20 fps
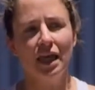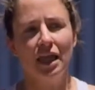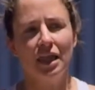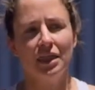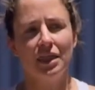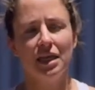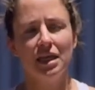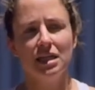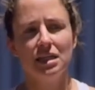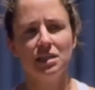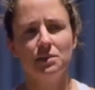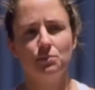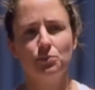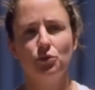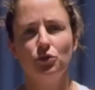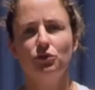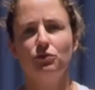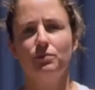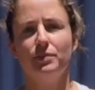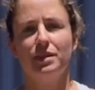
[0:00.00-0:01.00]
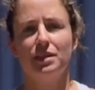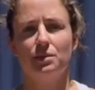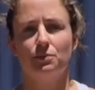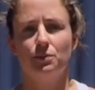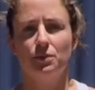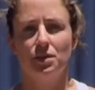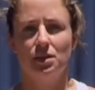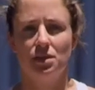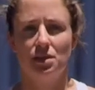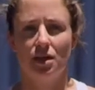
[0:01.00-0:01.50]
these movements
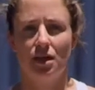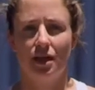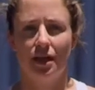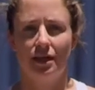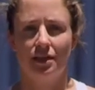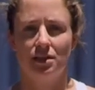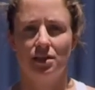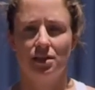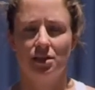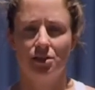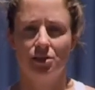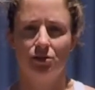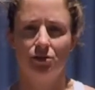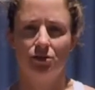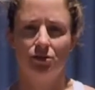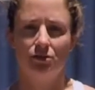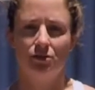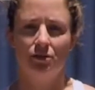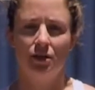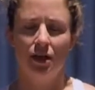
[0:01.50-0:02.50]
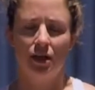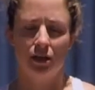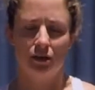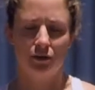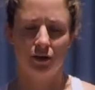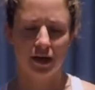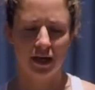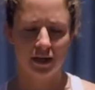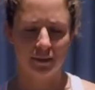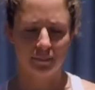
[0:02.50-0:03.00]
were designed to
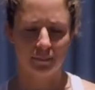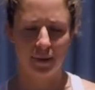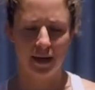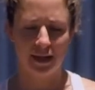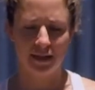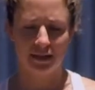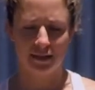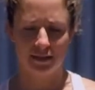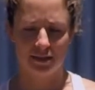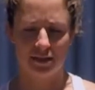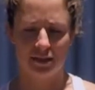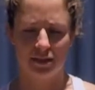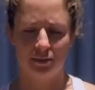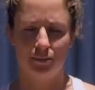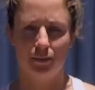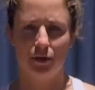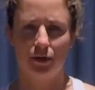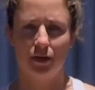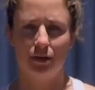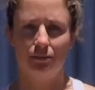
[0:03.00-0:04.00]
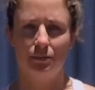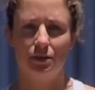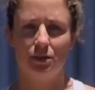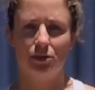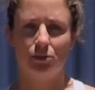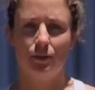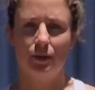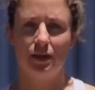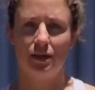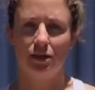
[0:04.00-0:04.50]
create a balance in the body
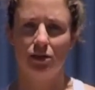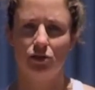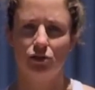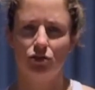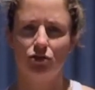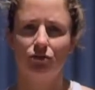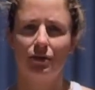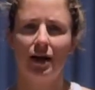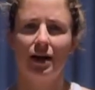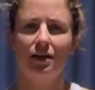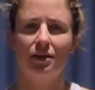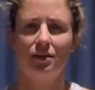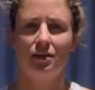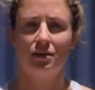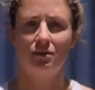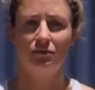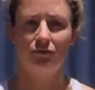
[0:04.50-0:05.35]
between strength and